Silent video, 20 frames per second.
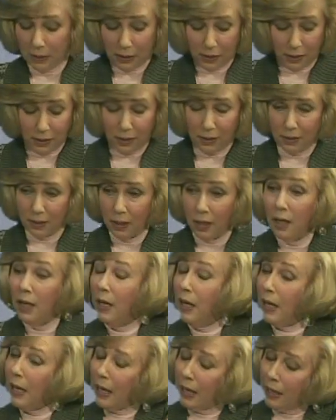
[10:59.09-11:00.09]
come into this.
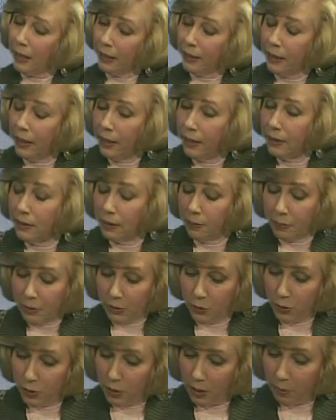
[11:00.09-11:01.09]
And
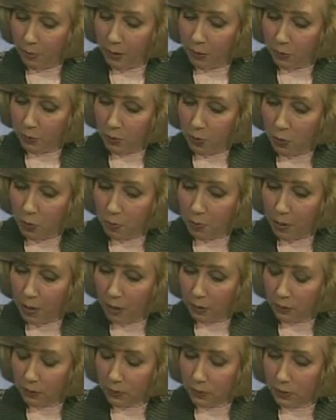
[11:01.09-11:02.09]
something you said about role
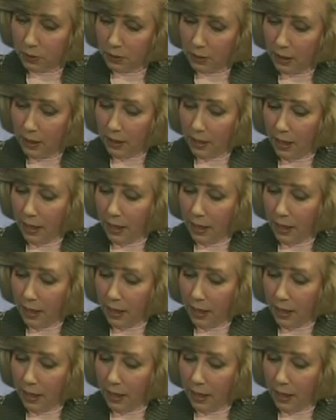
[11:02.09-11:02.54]
models,